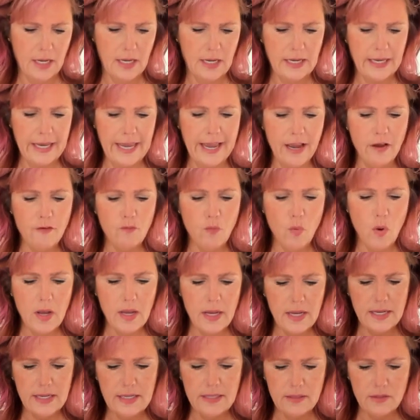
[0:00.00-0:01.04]
King of
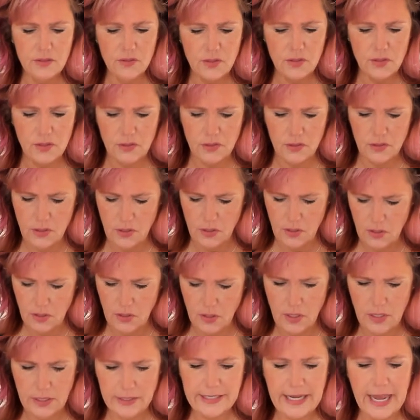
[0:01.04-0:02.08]
Wands,
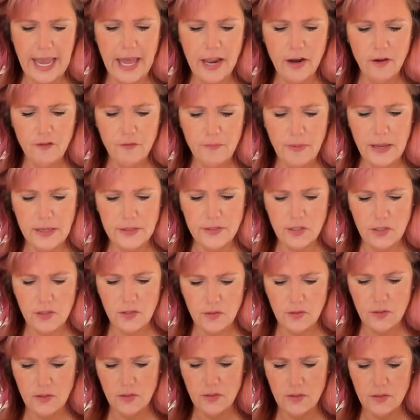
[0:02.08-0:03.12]
Ten of
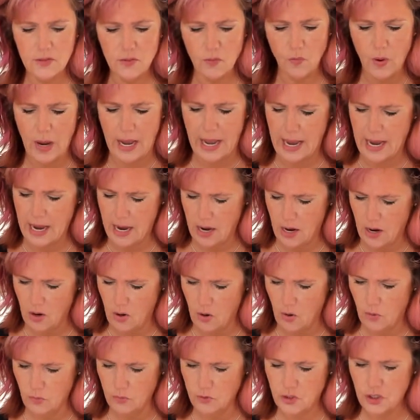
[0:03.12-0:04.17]
Pentacles.
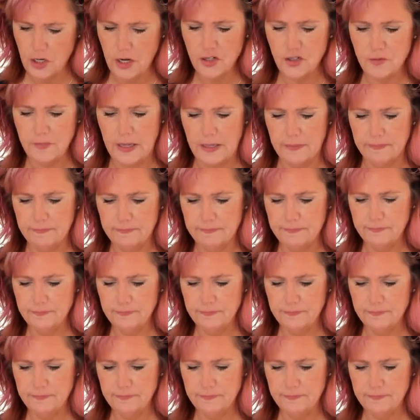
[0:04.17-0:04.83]
Wow, Judgment.